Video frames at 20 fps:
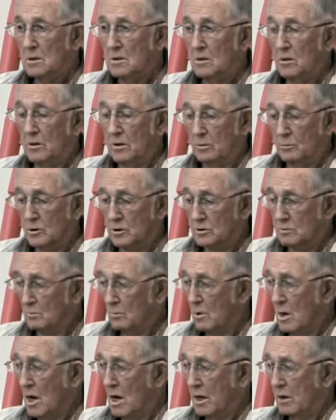Or it
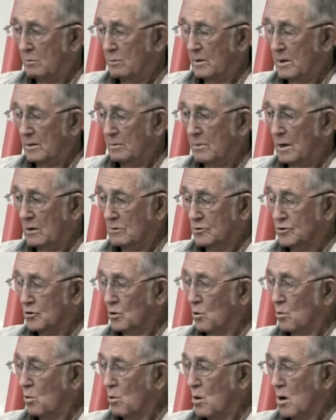wasn't block, it would be about
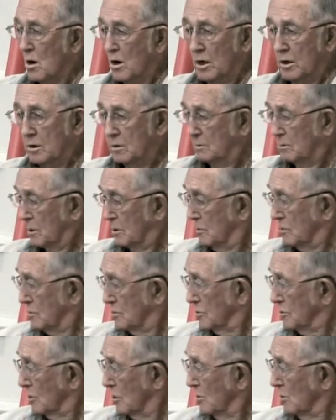so wide and about
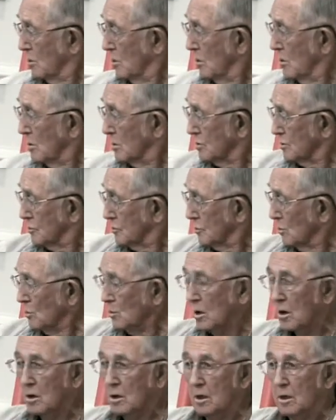so long and
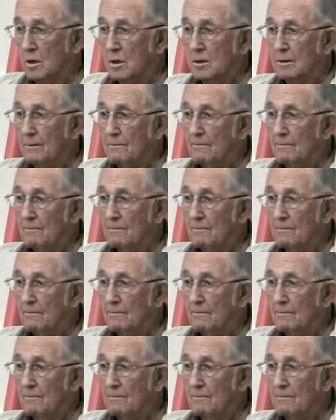so high.